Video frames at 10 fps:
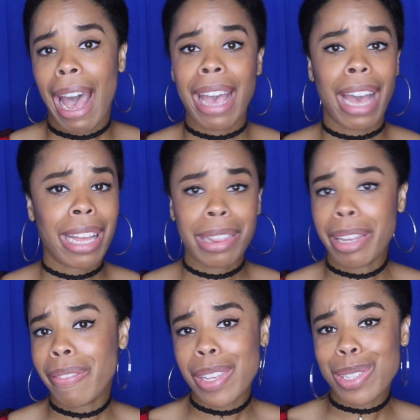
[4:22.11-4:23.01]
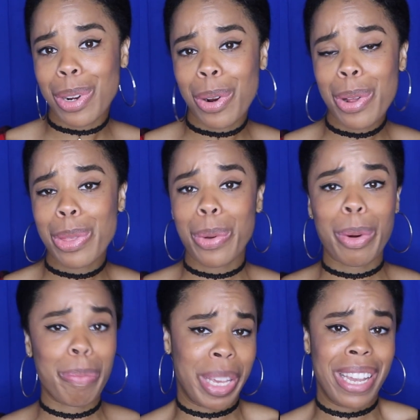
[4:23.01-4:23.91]
I leave this earth,
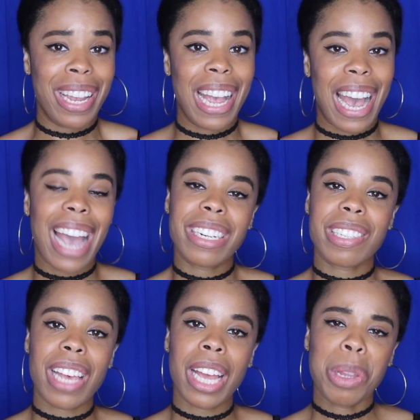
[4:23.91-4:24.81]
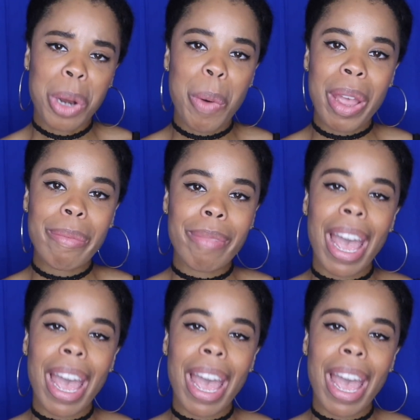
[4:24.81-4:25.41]
or B, I decide, you know what,